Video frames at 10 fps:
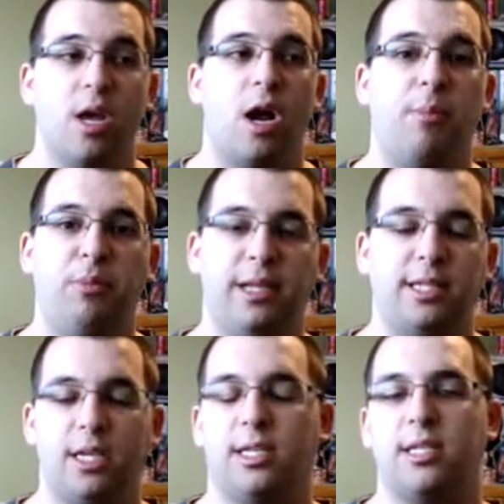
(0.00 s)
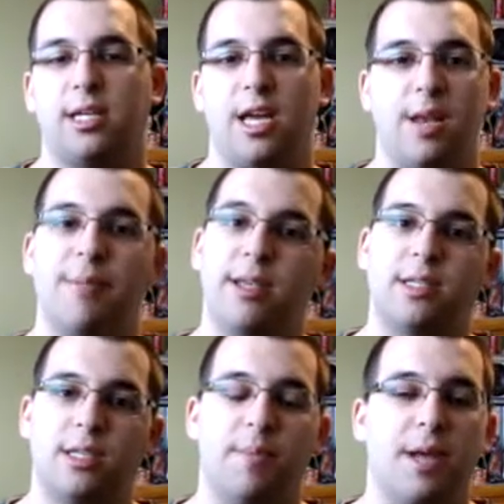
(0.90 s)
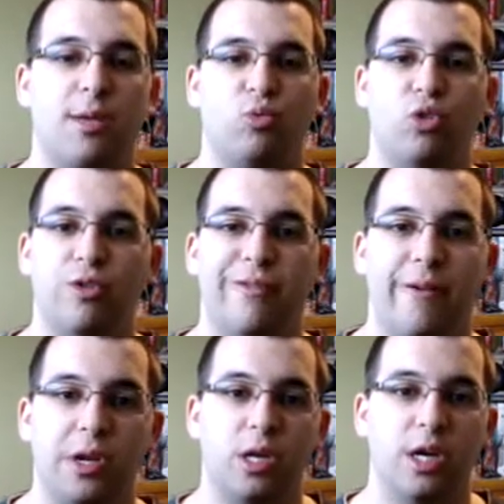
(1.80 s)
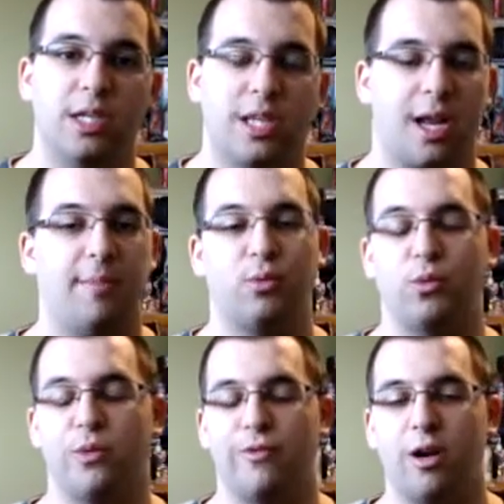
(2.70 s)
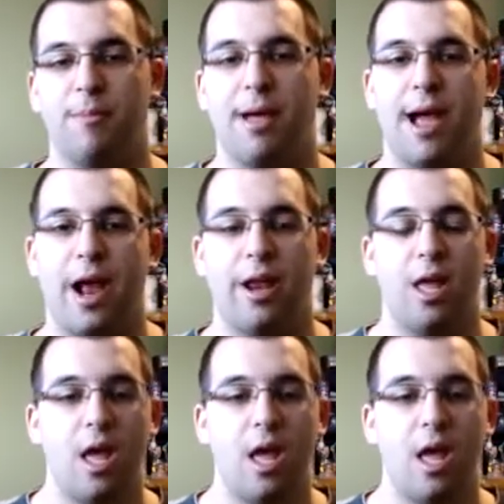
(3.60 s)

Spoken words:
Our blitz is a hit and miss. Sometimes we'll do very good, sometimes we'll do very bad.